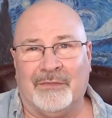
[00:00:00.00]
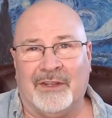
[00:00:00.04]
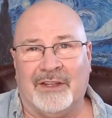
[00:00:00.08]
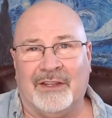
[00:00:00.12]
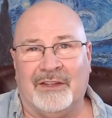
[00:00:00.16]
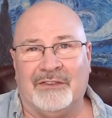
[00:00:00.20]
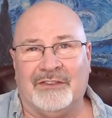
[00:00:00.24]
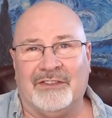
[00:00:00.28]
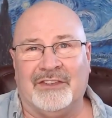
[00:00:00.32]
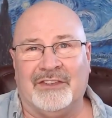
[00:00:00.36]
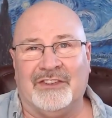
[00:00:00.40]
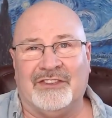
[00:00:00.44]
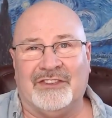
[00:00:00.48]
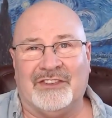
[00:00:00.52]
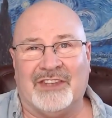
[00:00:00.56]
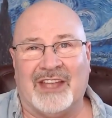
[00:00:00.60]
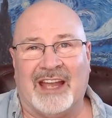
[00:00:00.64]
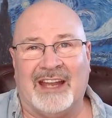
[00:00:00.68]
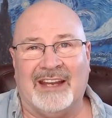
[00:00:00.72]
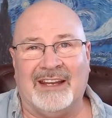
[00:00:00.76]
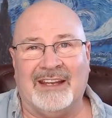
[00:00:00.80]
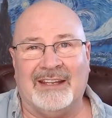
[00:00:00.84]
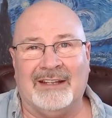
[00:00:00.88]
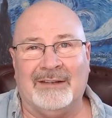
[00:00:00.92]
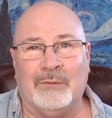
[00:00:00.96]
is
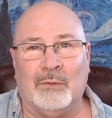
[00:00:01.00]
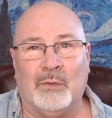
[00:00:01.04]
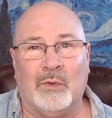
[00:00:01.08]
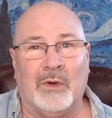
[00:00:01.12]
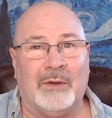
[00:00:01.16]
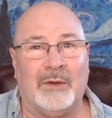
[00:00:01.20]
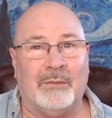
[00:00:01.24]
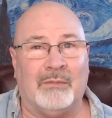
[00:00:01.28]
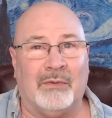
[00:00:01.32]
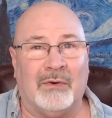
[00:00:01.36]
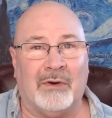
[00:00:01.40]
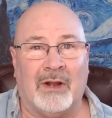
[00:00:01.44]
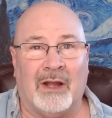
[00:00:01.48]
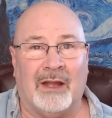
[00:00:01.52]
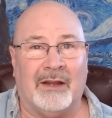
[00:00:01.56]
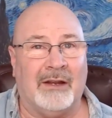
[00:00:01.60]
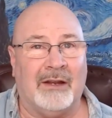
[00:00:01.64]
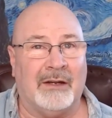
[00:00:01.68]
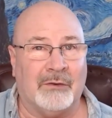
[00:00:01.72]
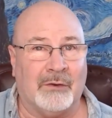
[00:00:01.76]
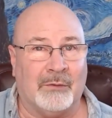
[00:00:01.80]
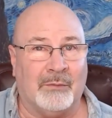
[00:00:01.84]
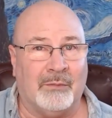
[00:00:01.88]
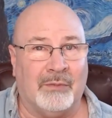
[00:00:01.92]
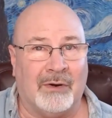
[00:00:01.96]
deciding what
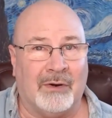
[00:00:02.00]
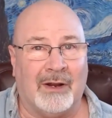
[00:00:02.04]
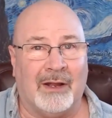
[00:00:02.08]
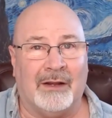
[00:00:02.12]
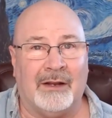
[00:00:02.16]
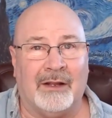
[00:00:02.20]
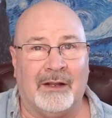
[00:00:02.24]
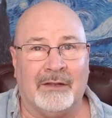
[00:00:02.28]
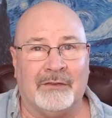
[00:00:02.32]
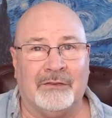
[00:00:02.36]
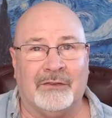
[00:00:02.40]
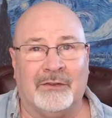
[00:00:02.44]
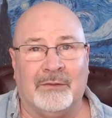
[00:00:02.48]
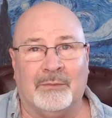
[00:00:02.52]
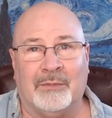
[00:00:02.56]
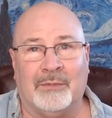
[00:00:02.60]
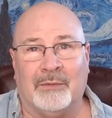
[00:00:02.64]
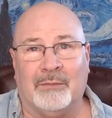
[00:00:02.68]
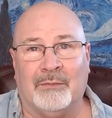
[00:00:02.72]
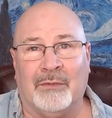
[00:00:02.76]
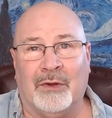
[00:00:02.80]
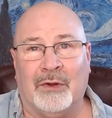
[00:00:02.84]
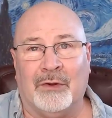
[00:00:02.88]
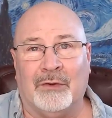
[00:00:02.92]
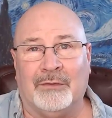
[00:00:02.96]
product or products to
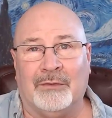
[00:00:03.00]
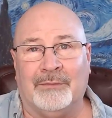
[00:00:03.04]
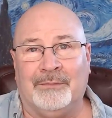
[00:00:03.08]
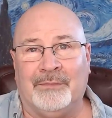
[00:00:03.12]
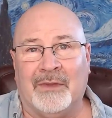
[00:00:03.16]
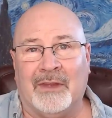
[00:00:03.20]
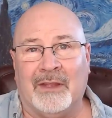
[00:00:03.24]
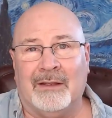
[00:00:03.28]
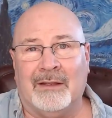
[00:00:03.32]
promote.